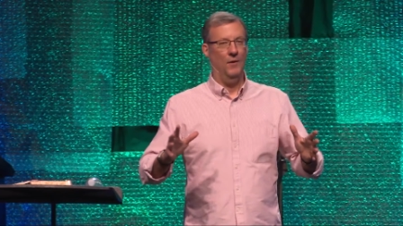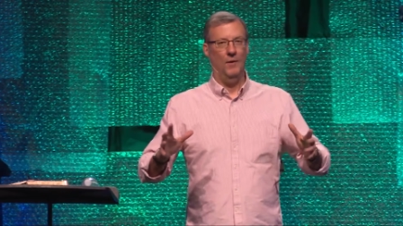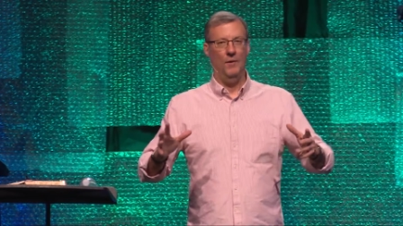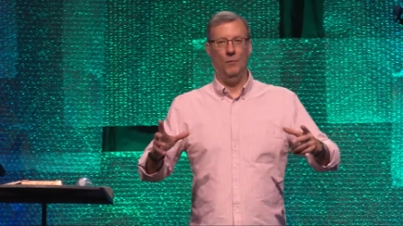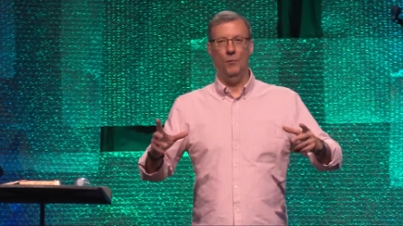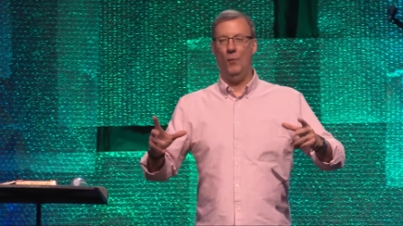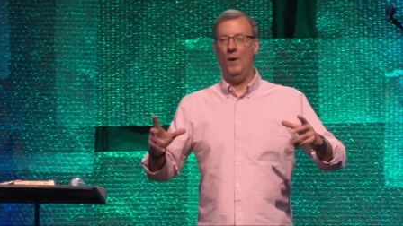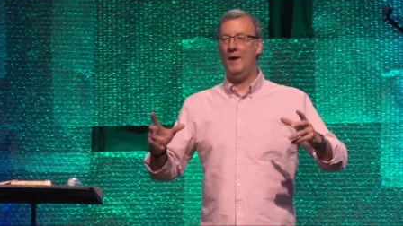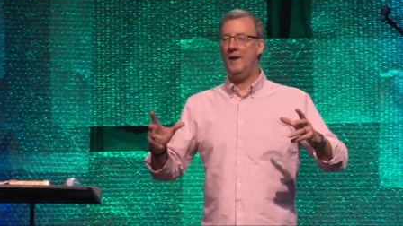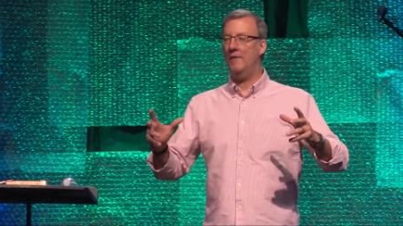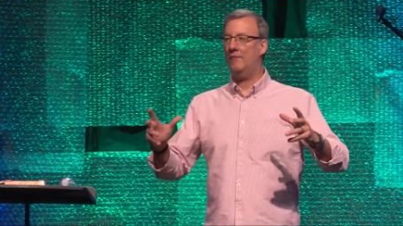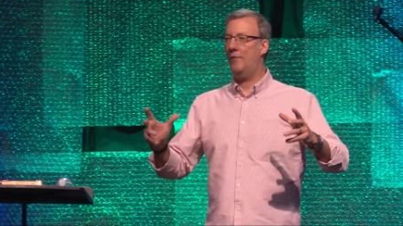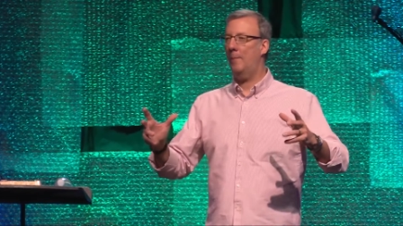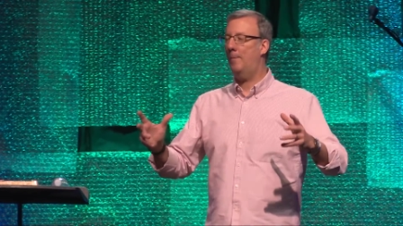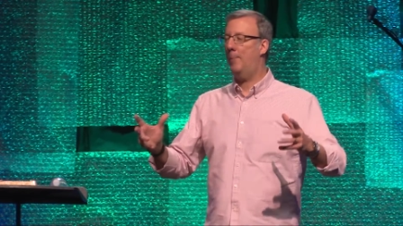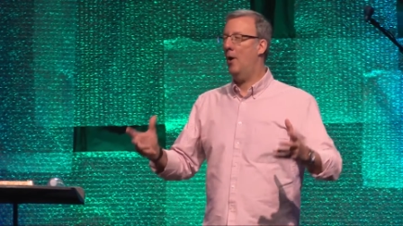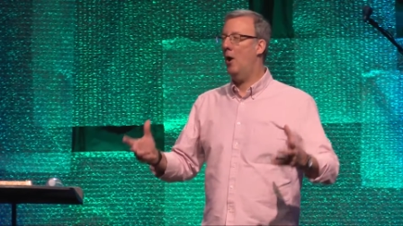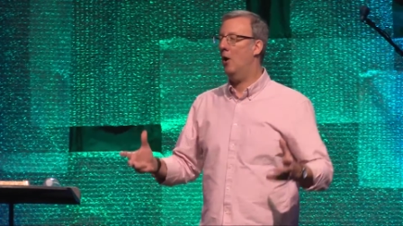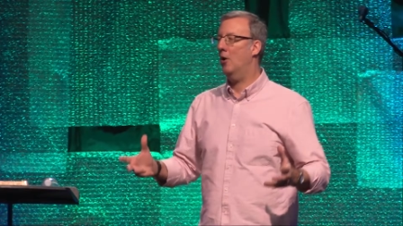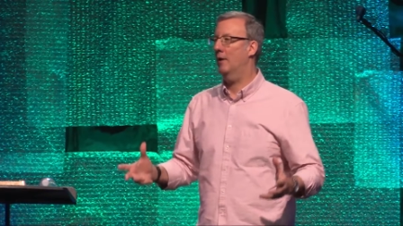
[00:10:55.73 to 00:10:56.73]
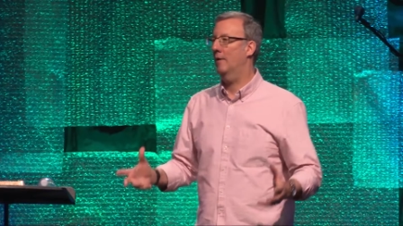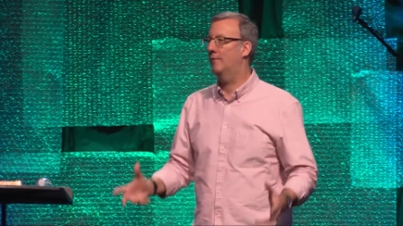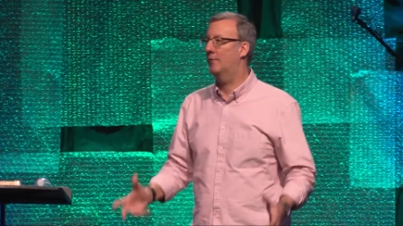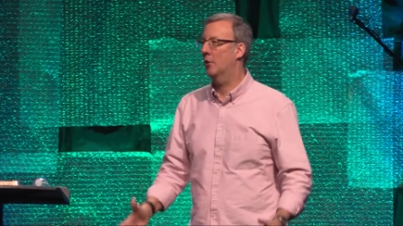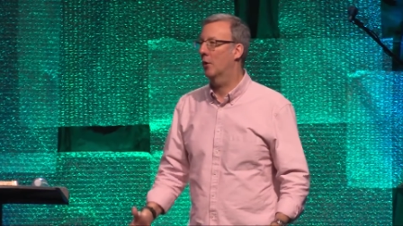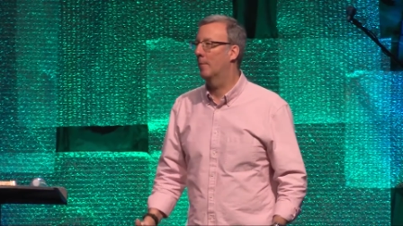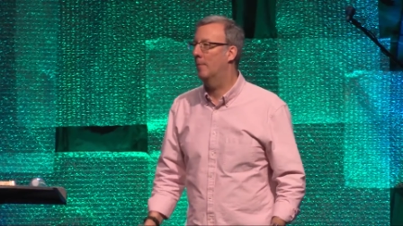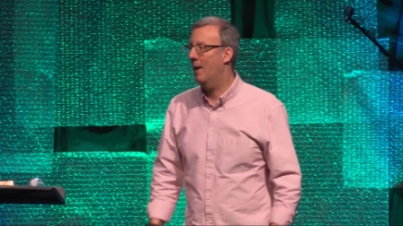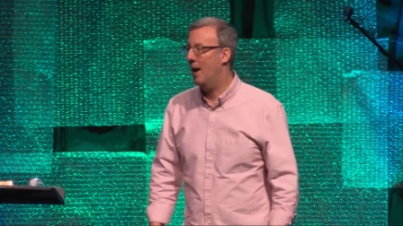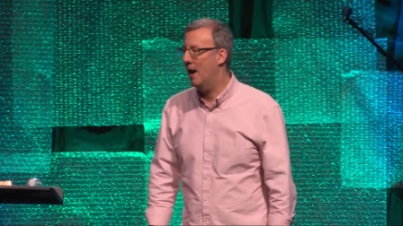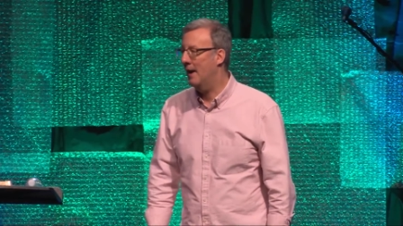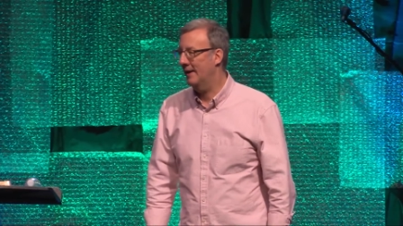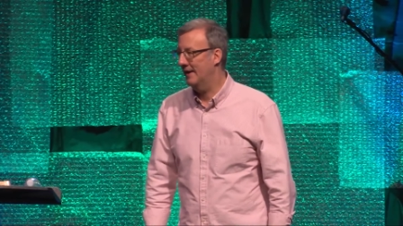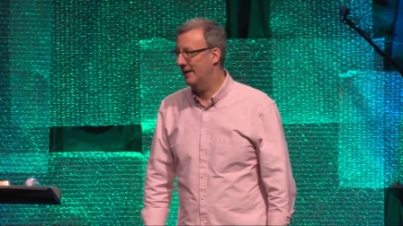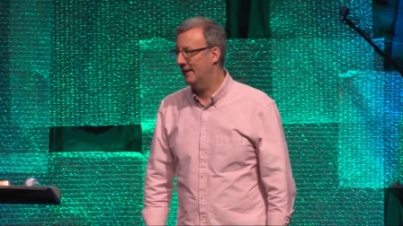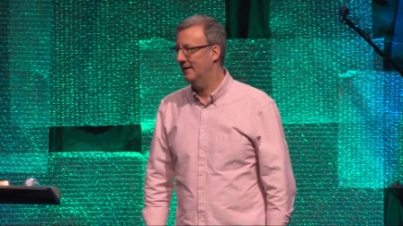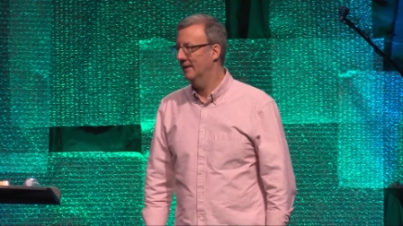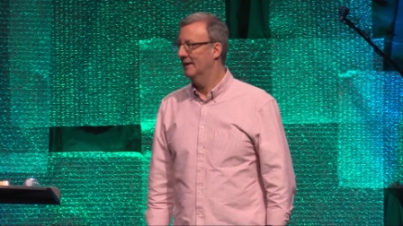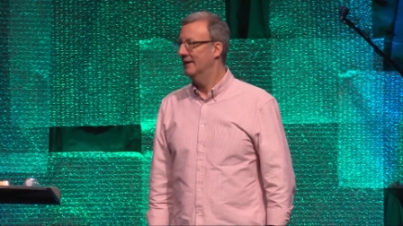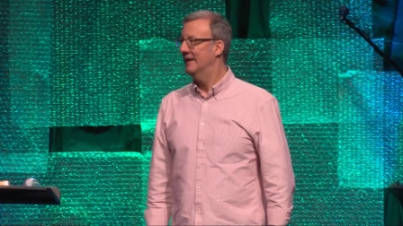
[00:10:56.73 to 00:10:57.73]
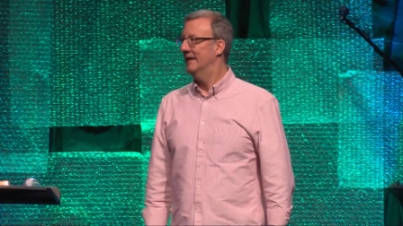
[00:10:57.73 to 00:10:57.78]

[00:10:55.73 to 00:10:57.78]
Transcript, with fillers: What if a part of your body